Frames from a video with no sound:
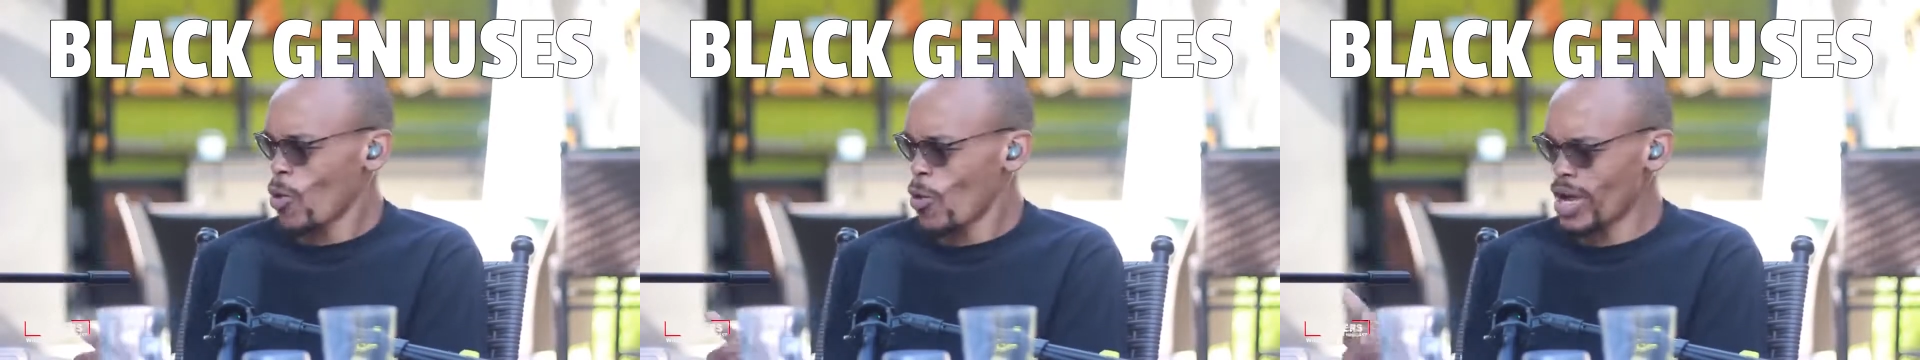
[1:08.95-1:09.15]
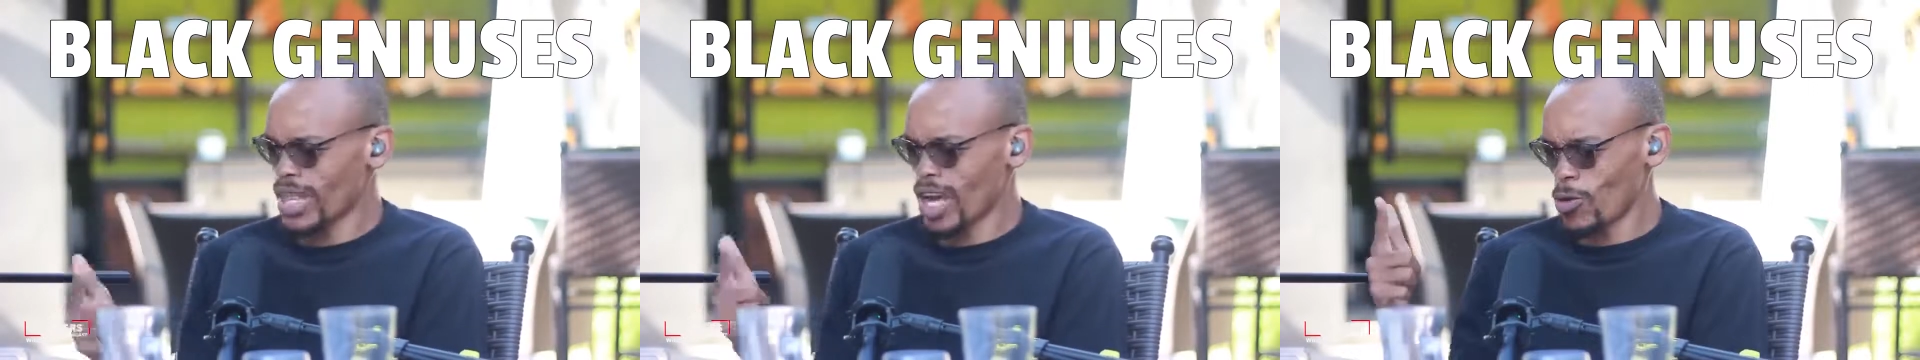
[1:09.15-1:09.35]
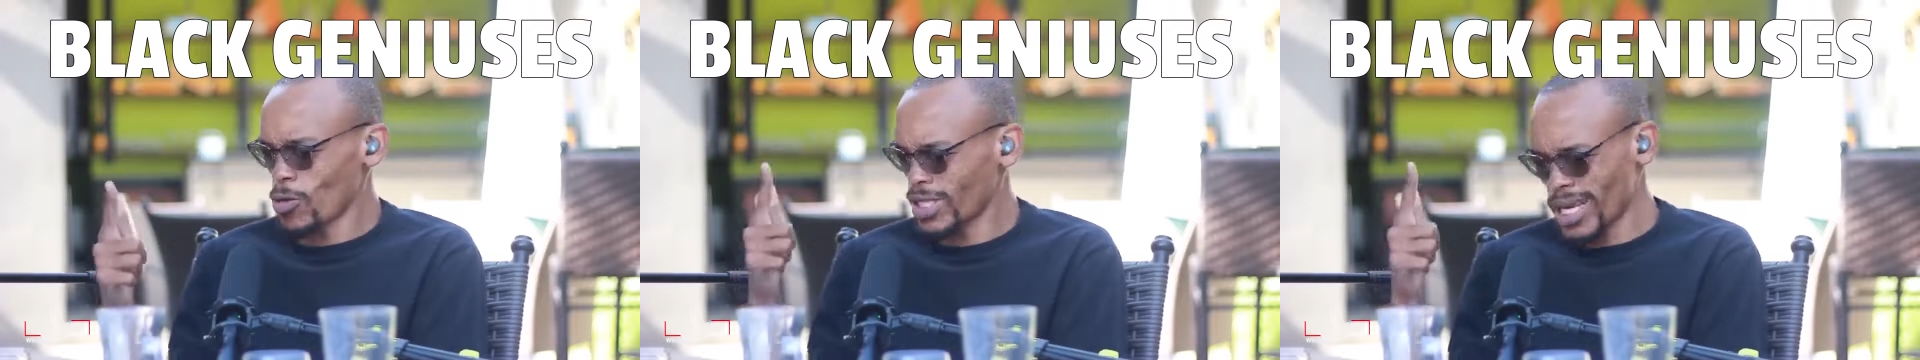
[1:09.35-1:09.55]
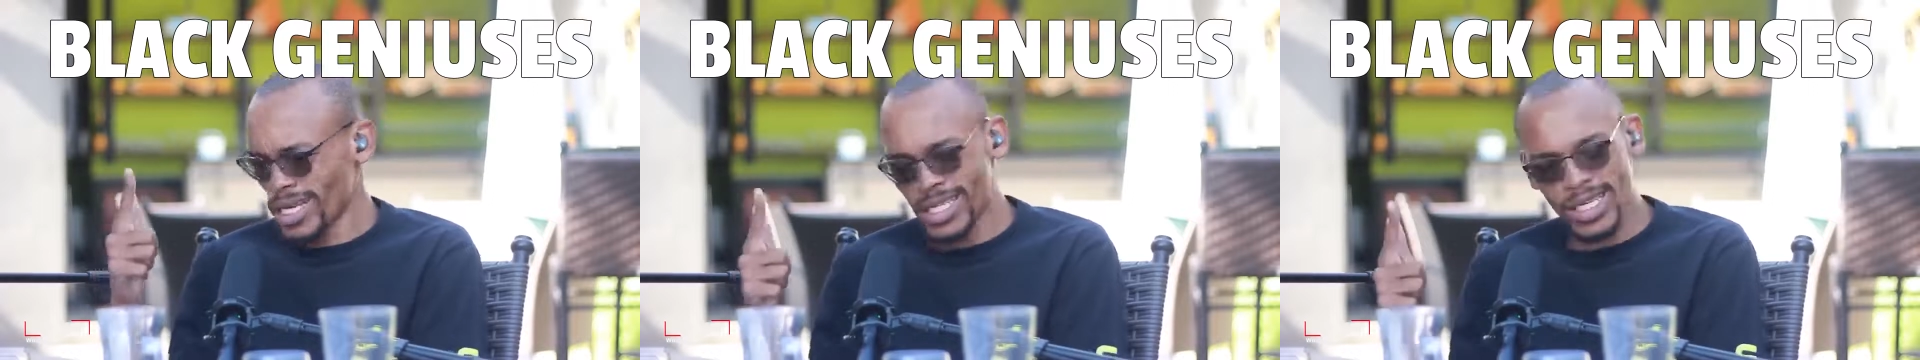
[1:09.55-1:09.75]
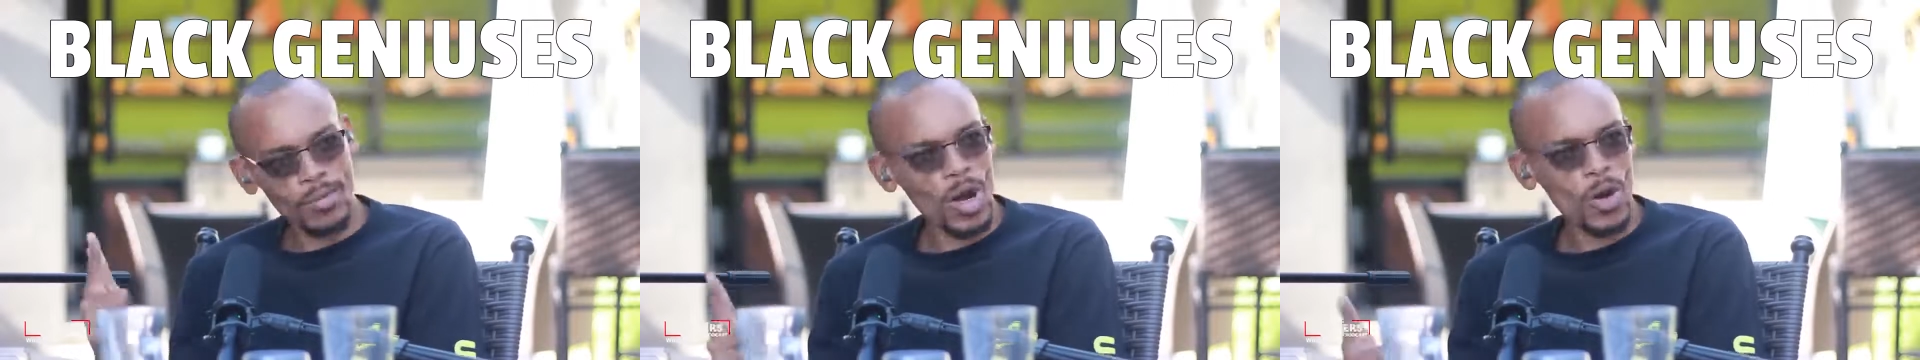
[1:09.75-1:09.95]
whether
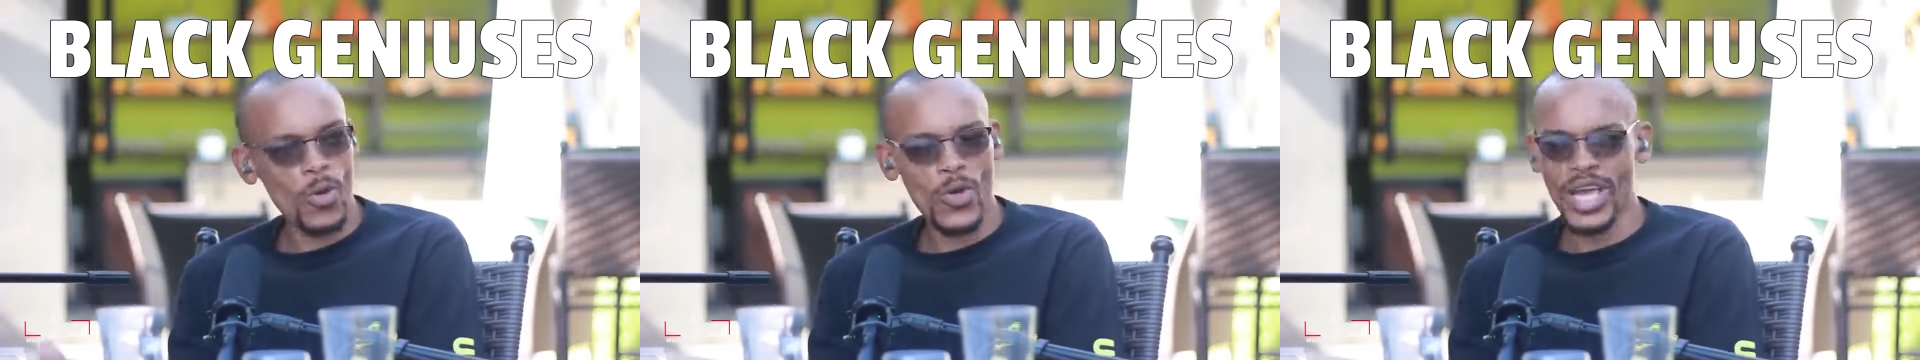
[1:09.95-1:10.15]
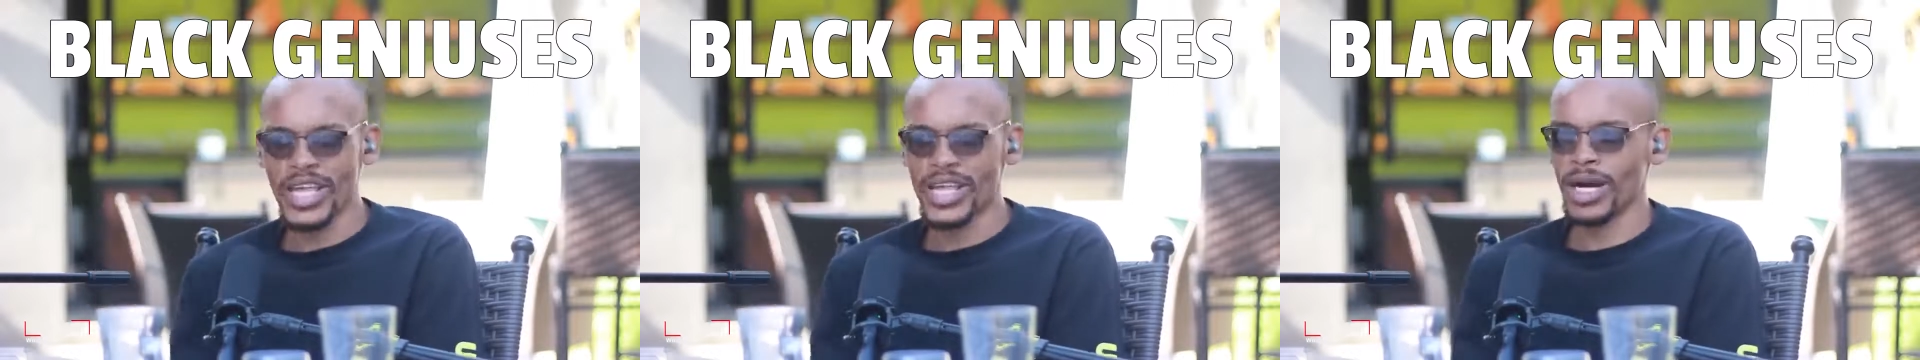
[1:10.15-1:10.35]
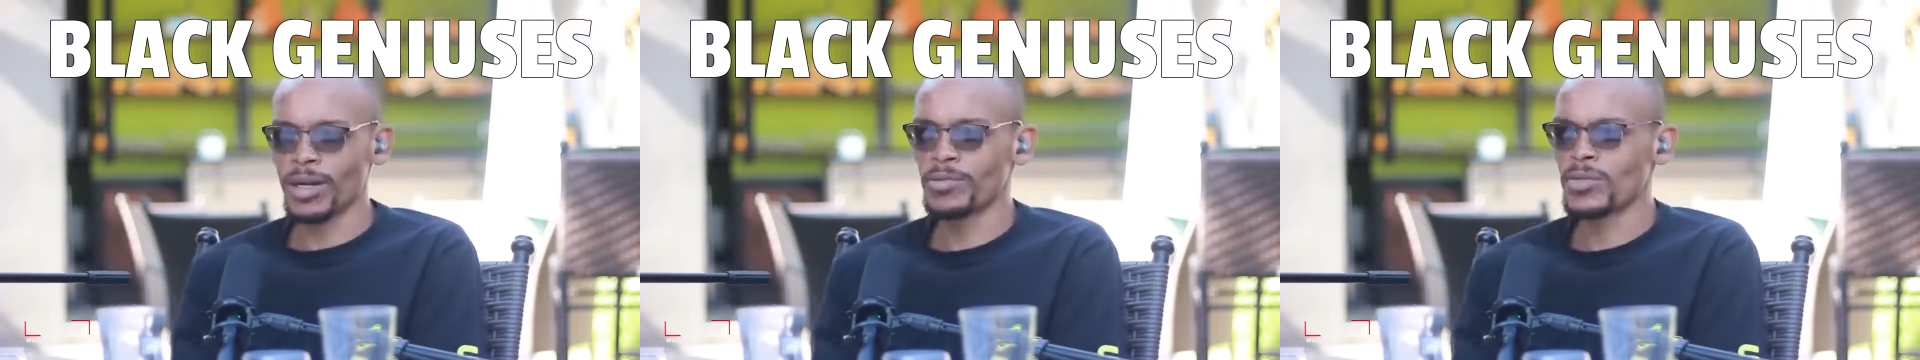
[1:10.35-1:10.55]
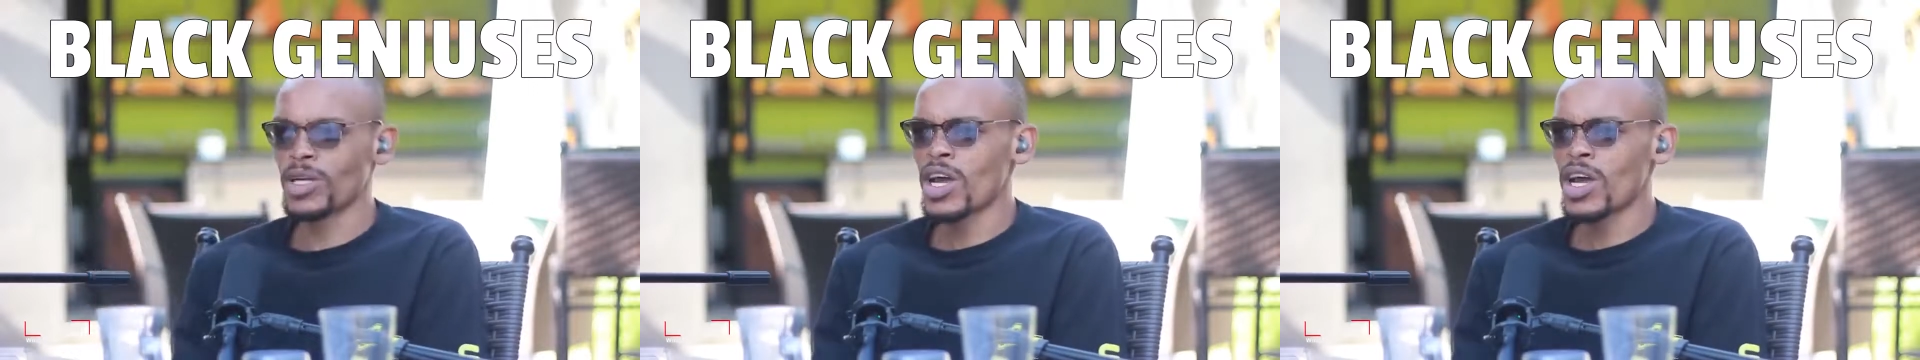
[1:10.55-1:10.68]
uthengisa amagwinya,